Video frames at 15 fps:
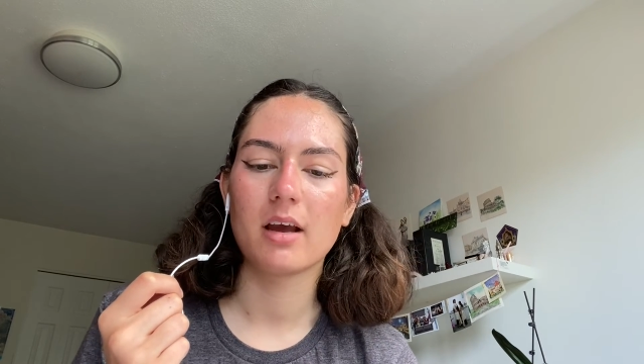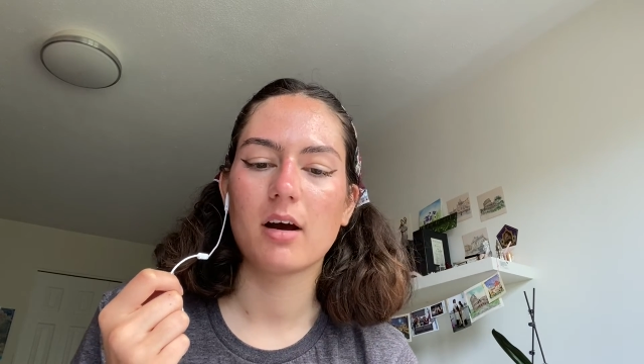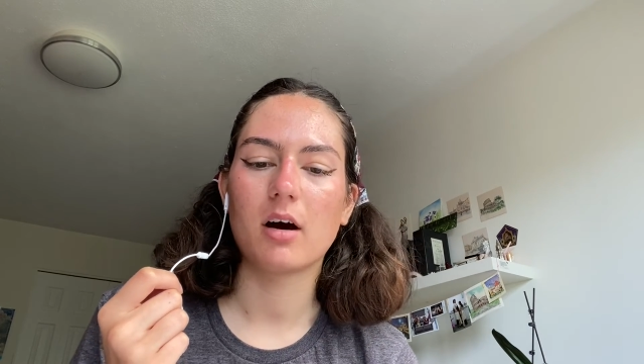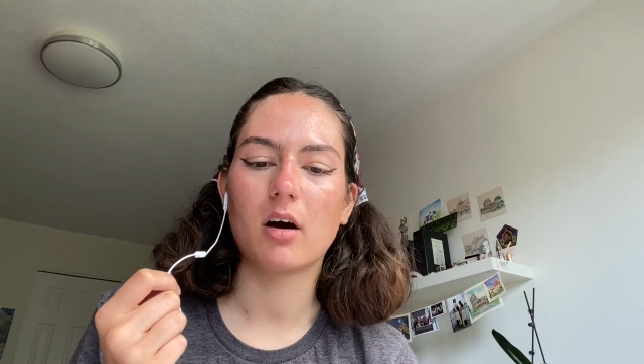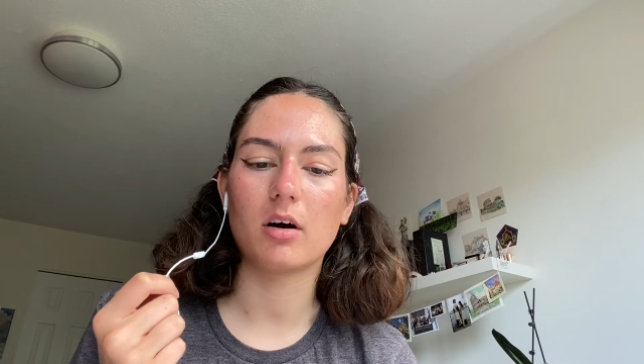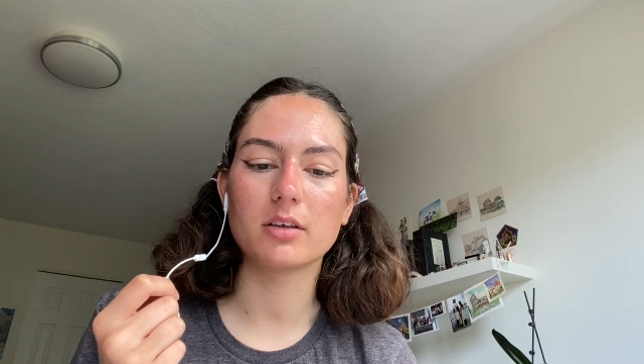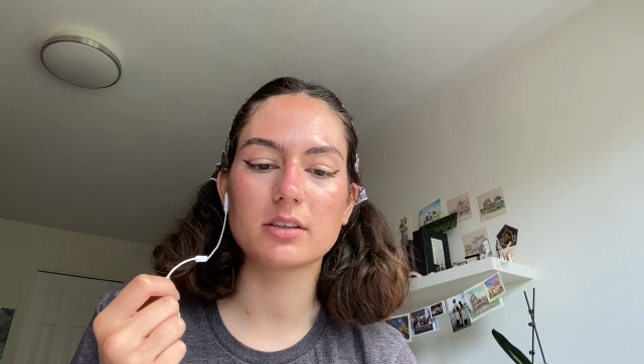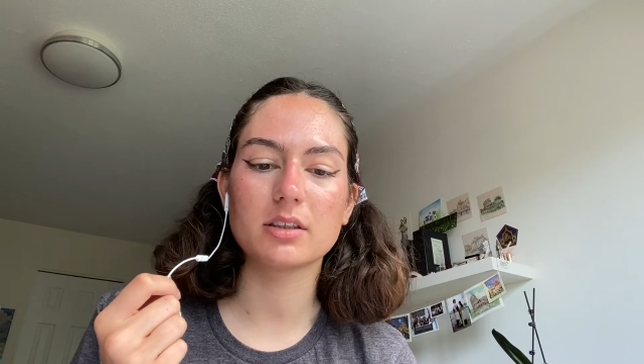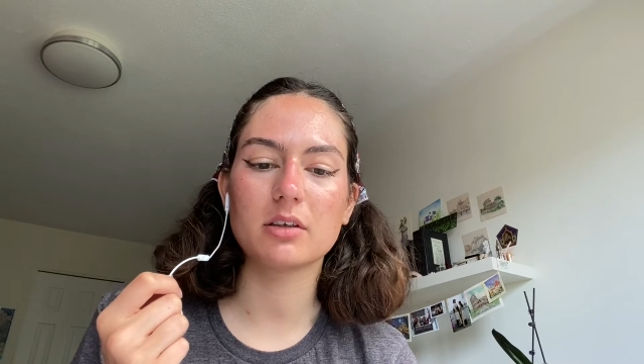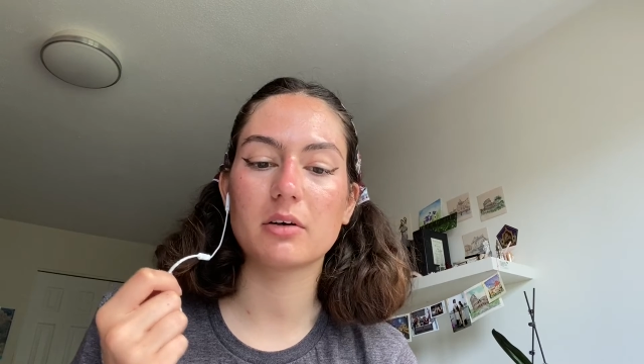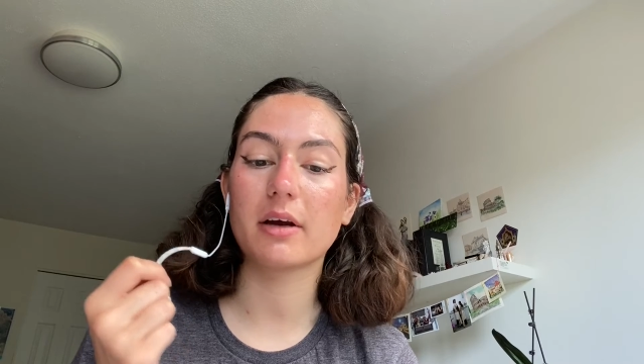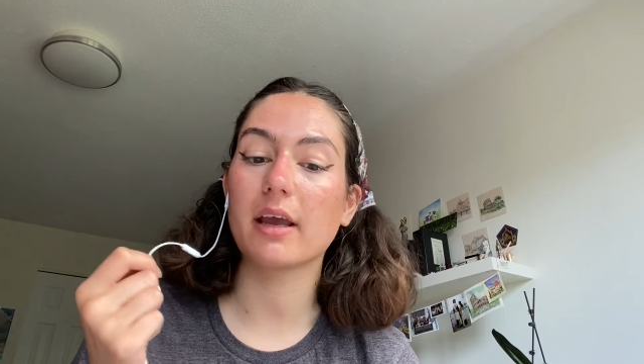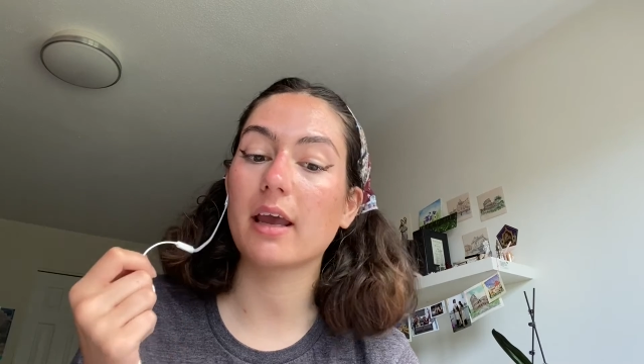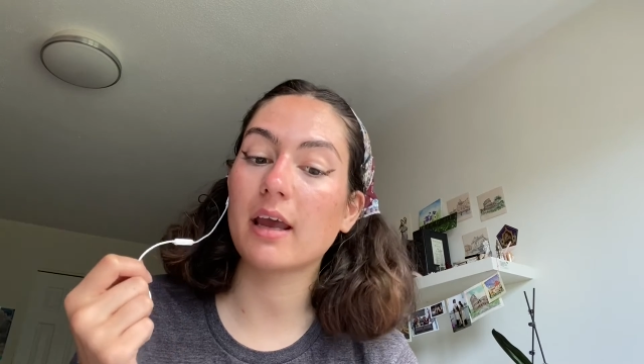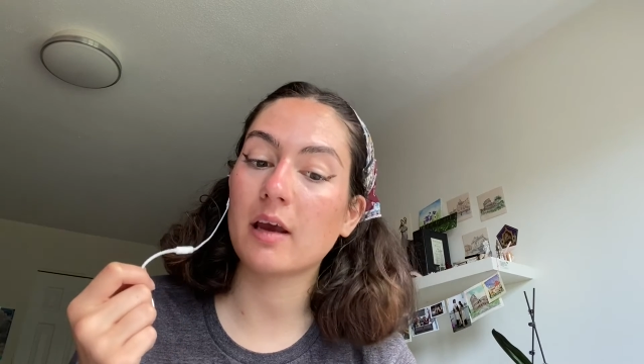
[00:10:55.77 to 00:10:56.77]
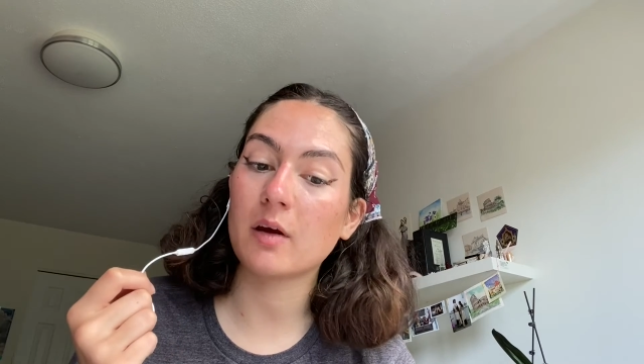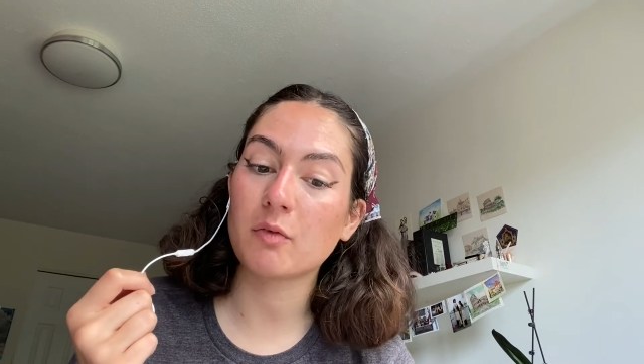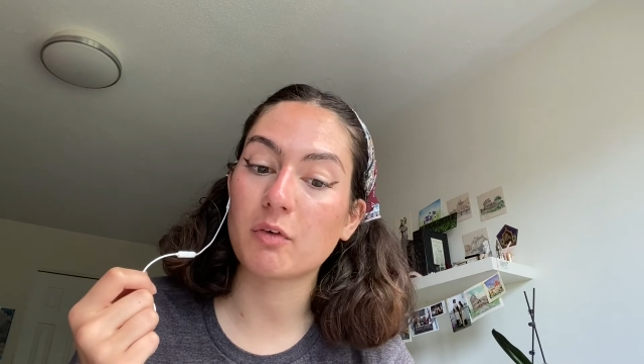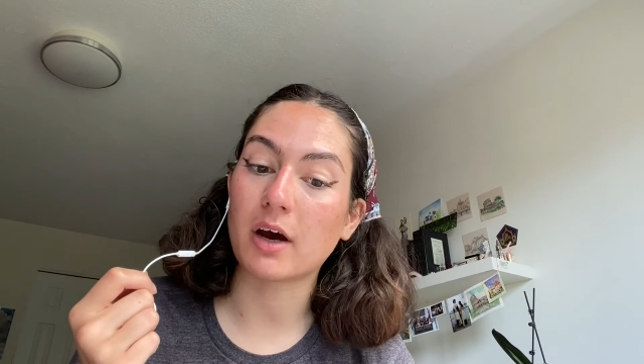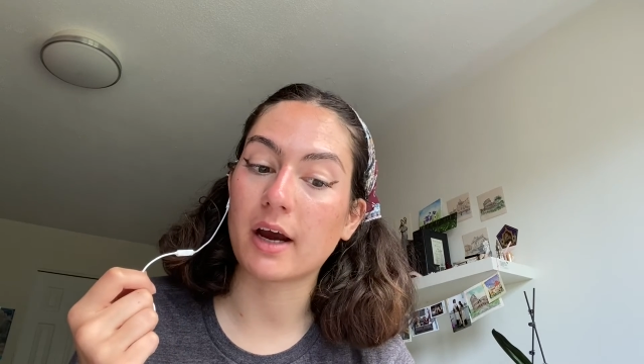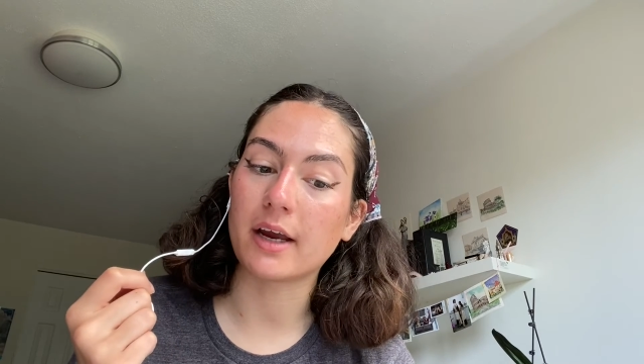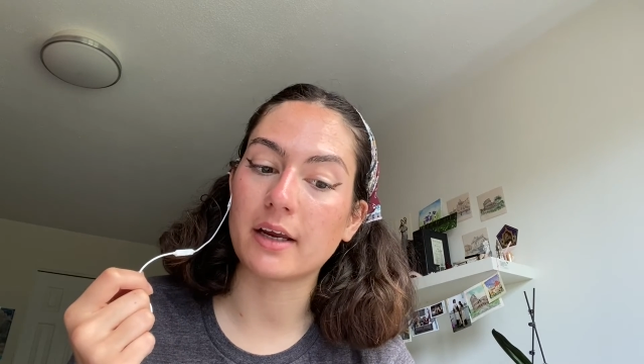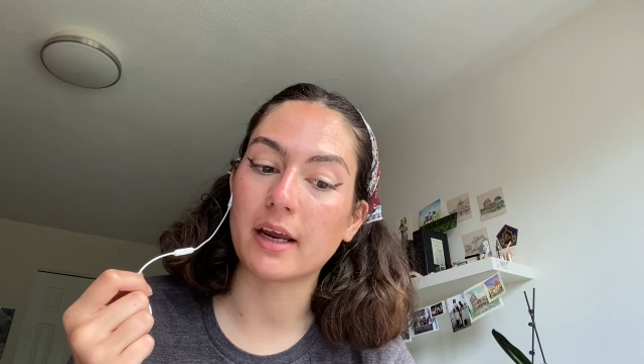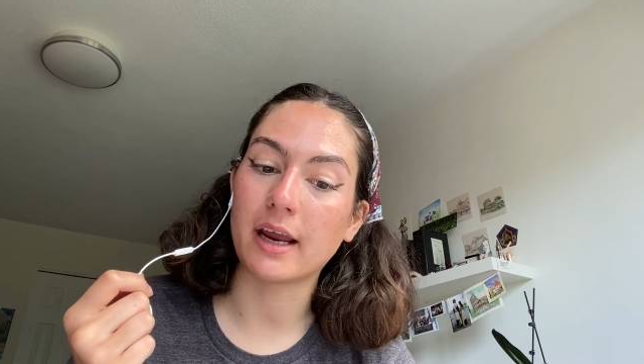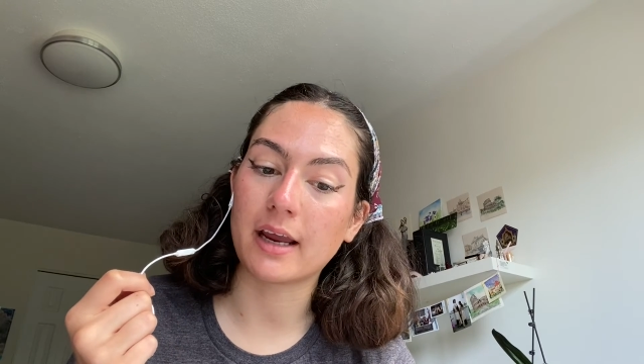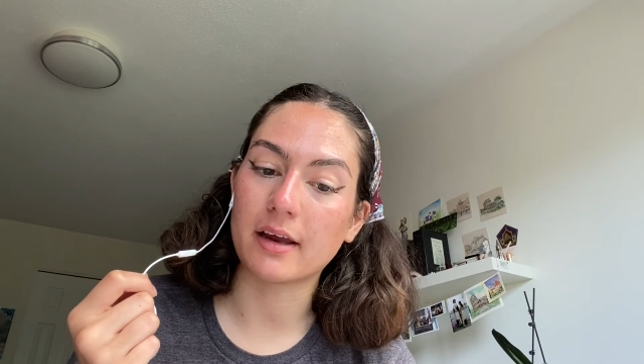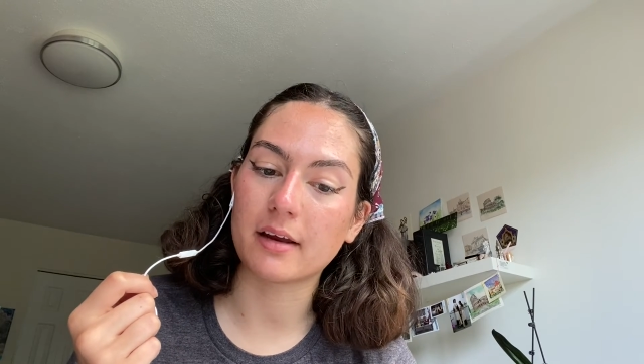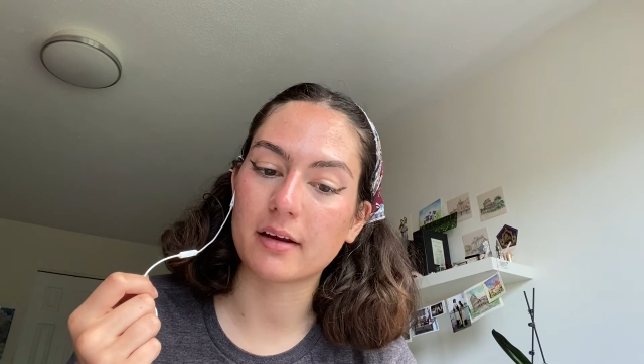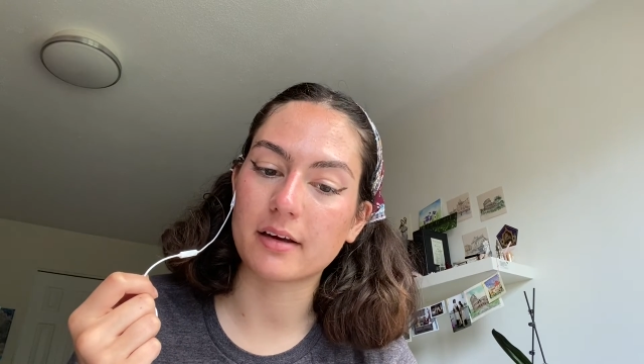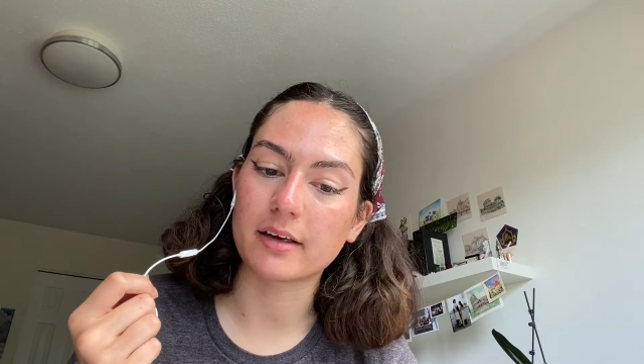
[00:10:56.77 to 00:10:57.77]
Also, if I